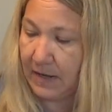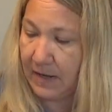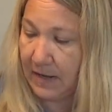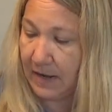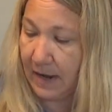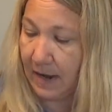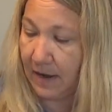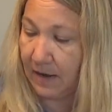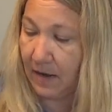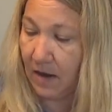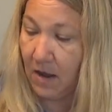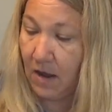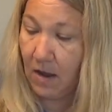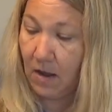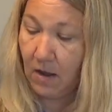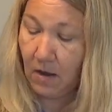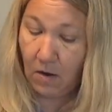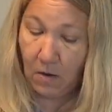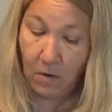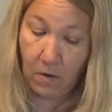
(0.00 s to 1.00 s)
He had
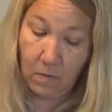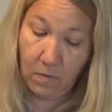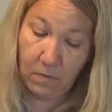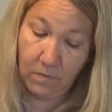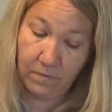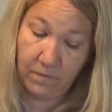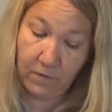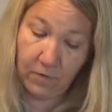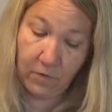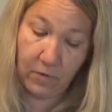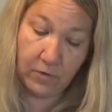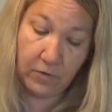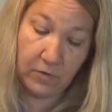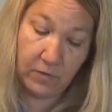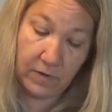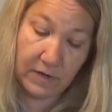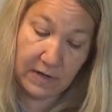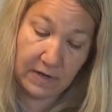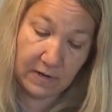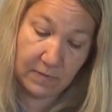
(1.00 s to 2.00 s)
oval
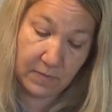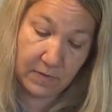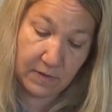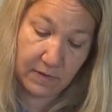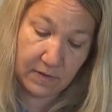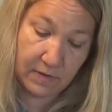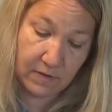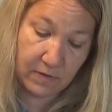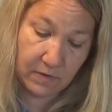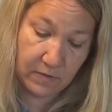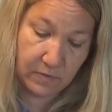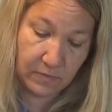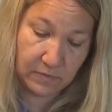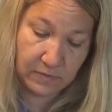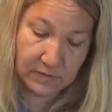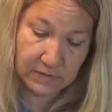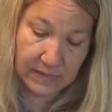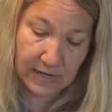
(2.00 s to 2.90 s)
green balloons